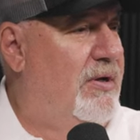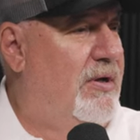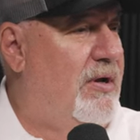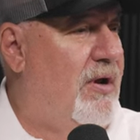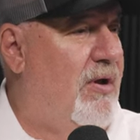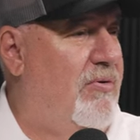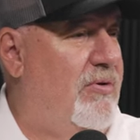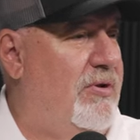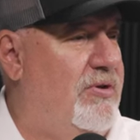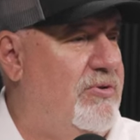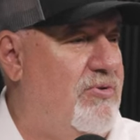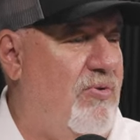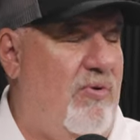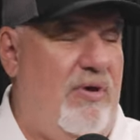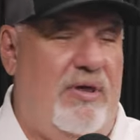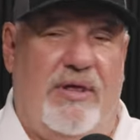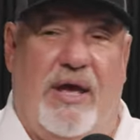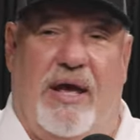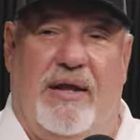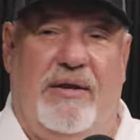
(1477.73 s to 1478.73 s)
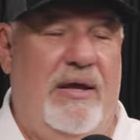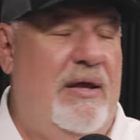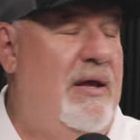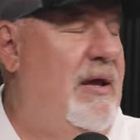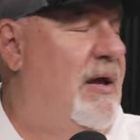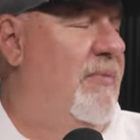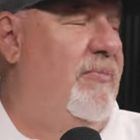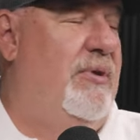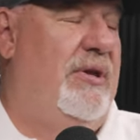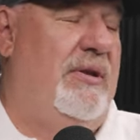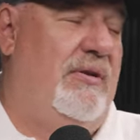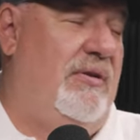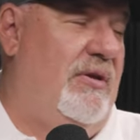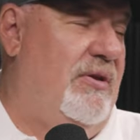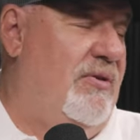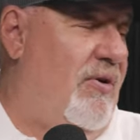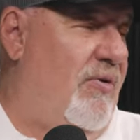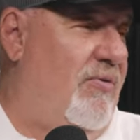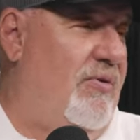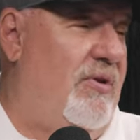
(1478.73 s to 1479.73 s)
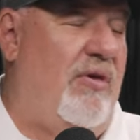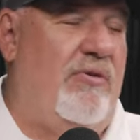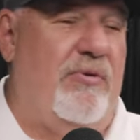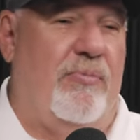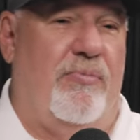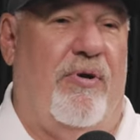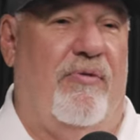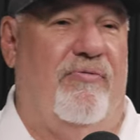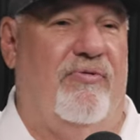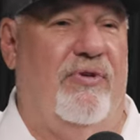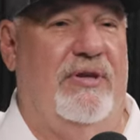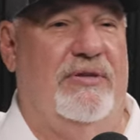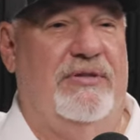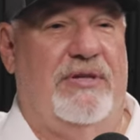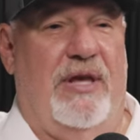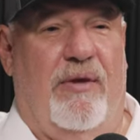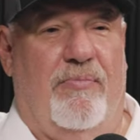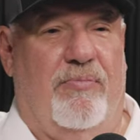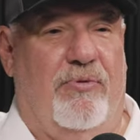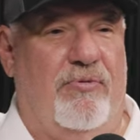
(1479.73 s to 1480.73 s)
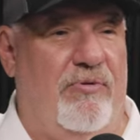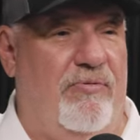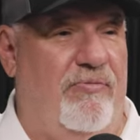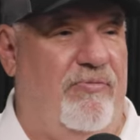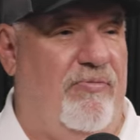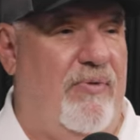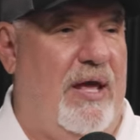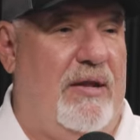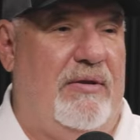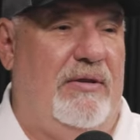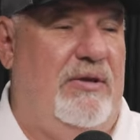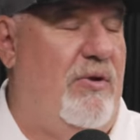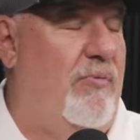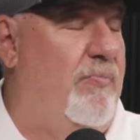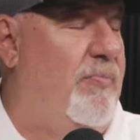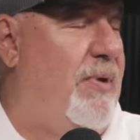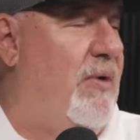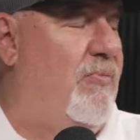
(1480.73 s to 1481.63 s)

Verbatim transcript: You know, enjoy that. I mean, you know, another perfect example we've had, you know,